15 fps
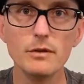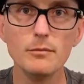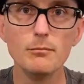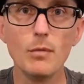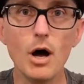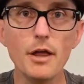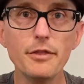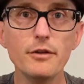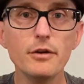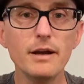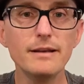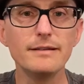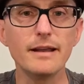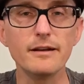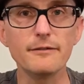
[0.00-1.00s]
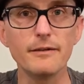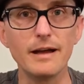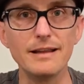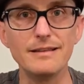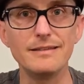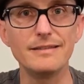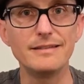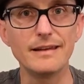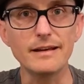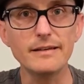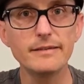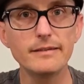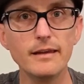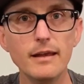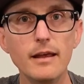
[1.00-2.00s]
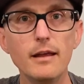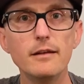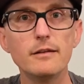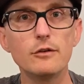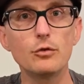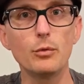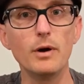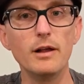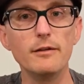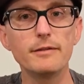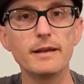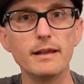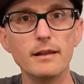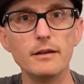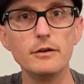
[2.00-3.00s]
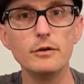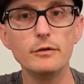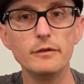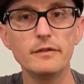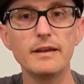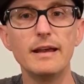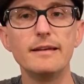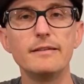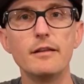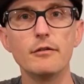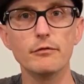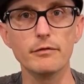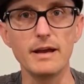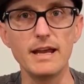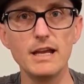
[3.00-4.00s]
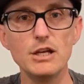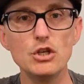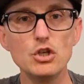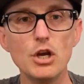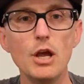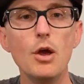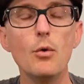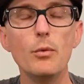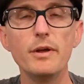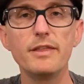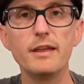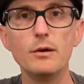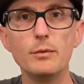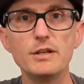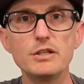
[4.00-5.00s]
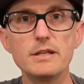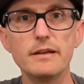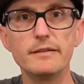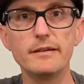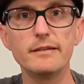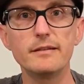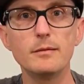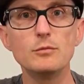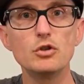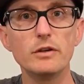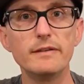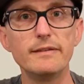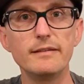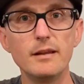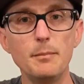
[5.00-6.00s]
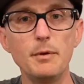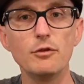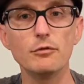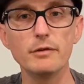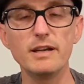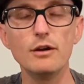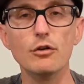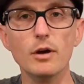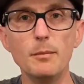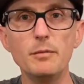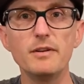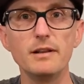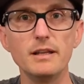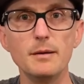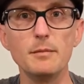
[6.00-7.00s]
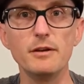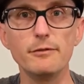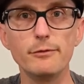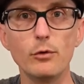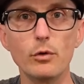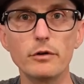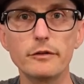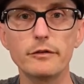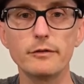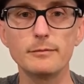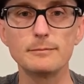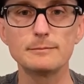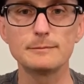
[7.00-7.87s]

Mauthner identified 6 to 12 kilonewtons as the range within which the system should slip and re-grip to limit force.